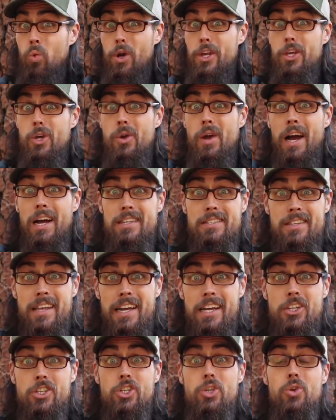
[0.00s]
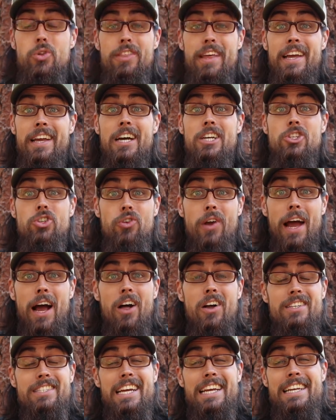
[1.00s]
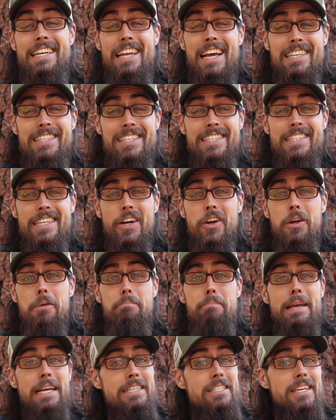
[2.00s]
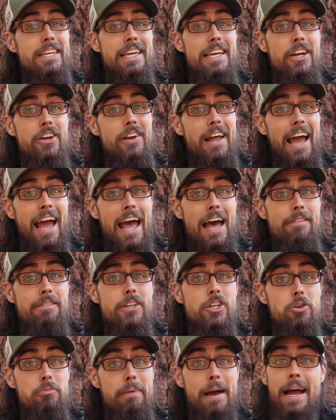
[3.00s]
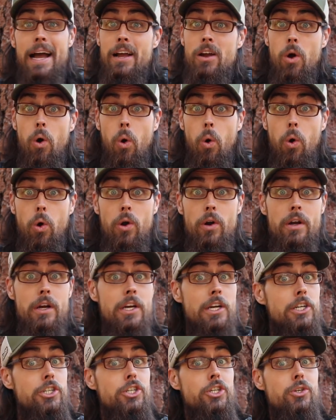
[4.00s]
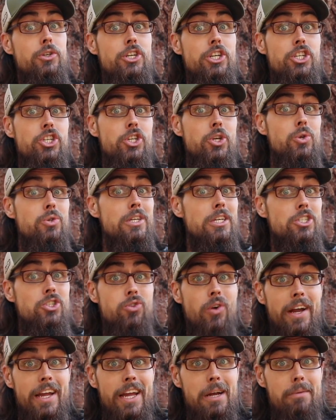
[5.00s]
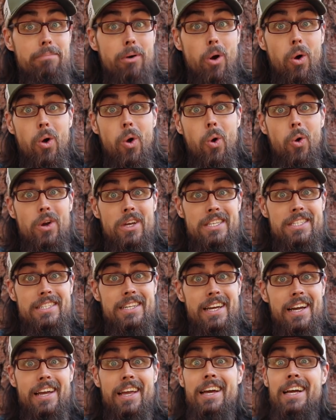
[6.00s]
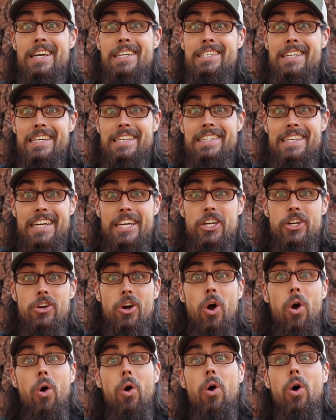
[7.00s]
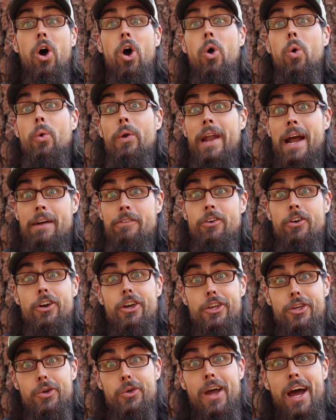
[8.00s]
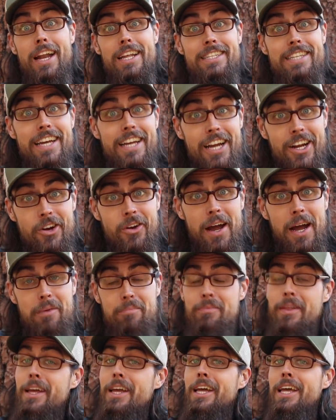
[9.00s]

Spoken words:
What do you guys think? Do you think a trowel is a necessary piece of gear to have in your pack, or do you just use a trekking pole or a stick to dig your hole whenever you gotta take a crap?